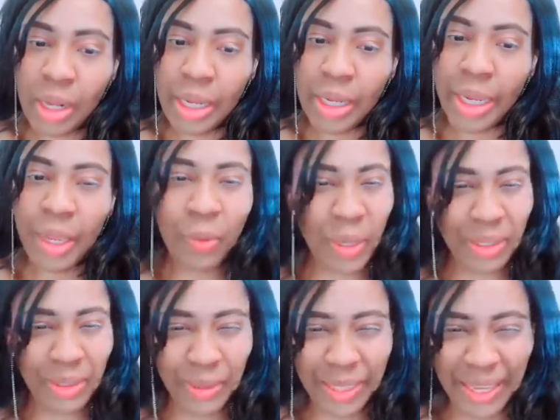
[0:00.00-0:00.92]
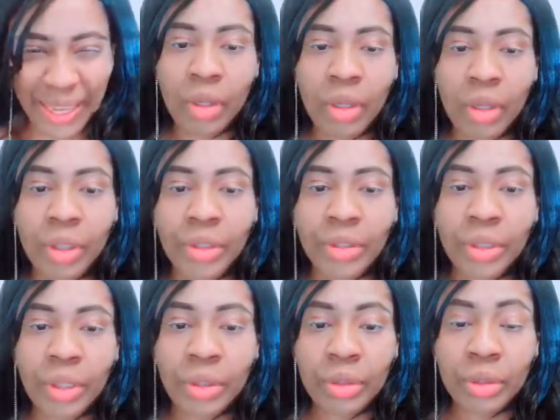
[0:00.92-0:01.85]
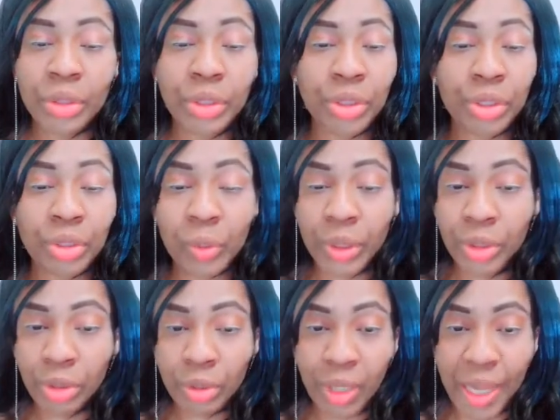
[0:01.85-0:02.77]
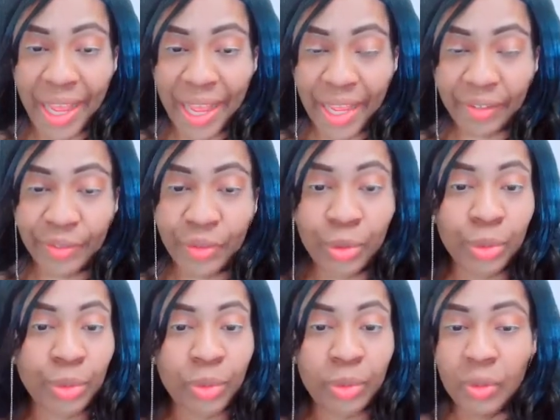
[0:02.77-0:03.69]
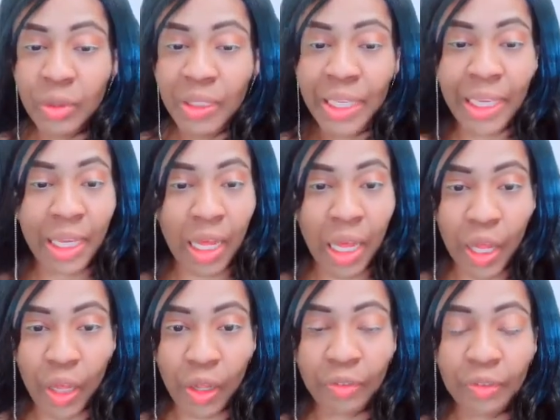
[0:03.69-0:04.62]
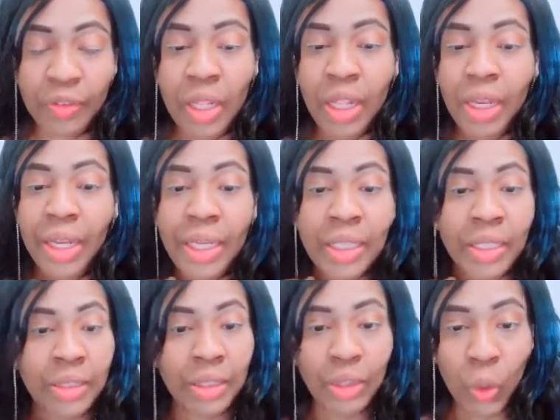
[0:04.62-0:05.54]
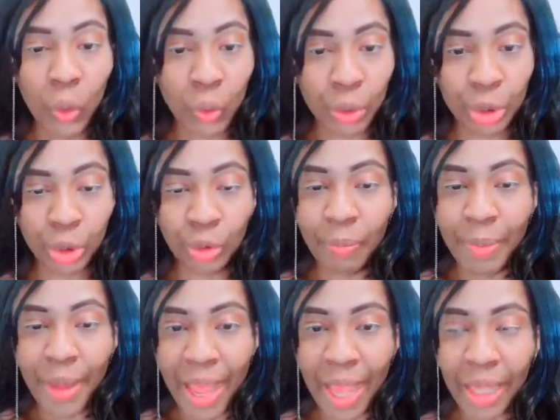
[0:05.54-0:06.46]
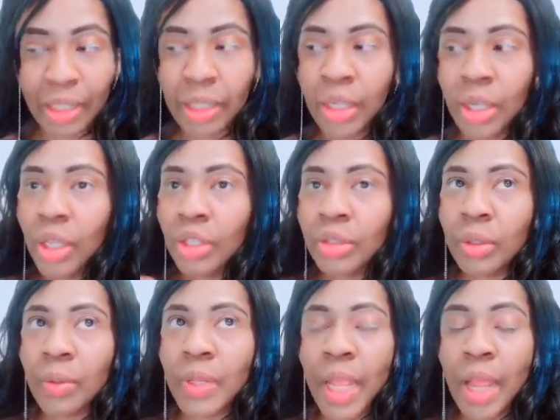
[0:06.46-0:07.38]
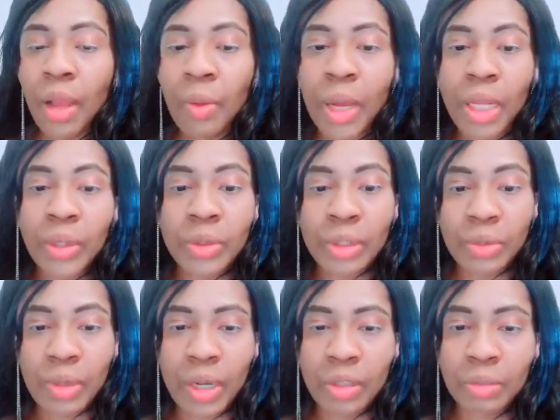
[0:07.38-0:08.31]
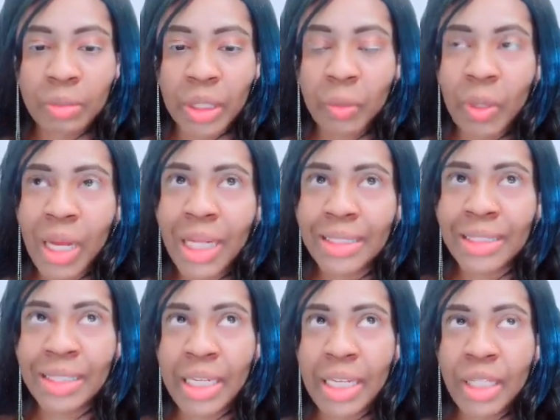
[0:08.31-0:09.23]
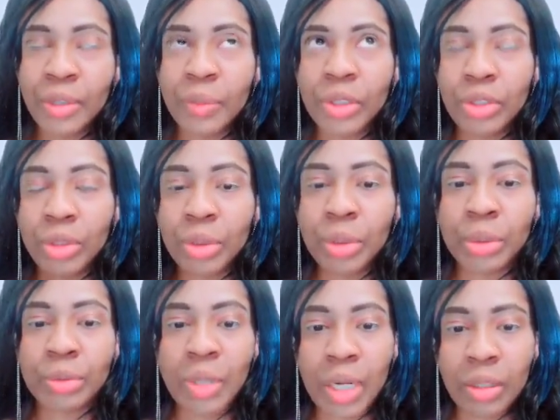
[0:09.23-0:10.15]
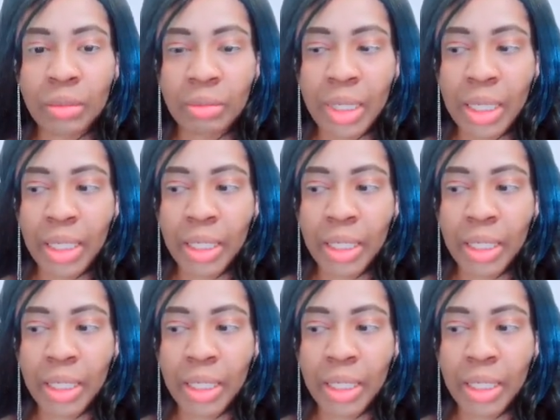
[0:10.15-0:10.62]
it was okay. So use what you have to kick off, let nothing hold you back. So now I looked around me. What I did was to go around my